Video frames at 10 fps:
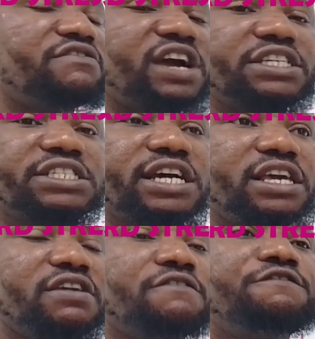If I
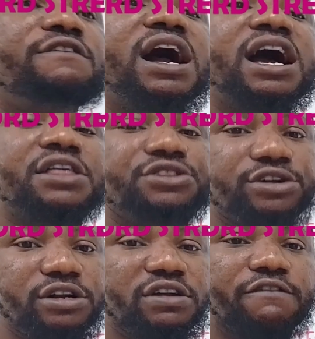say
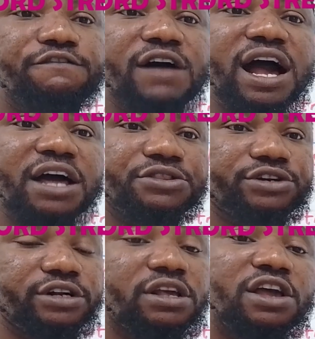father,
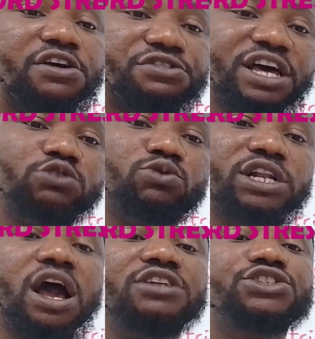father, that
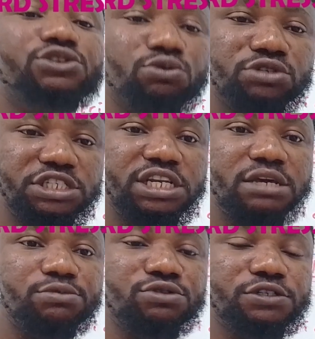word has two
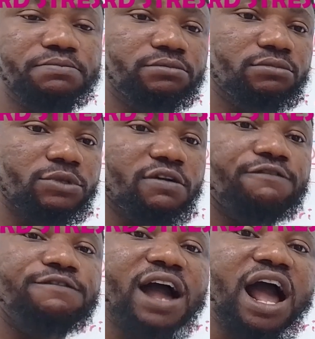syllables,
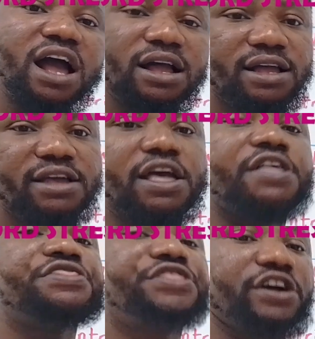
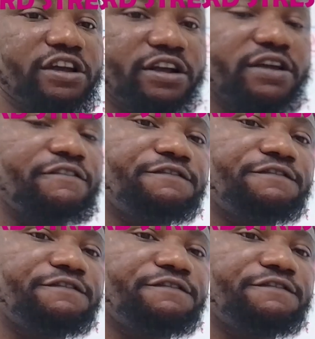father.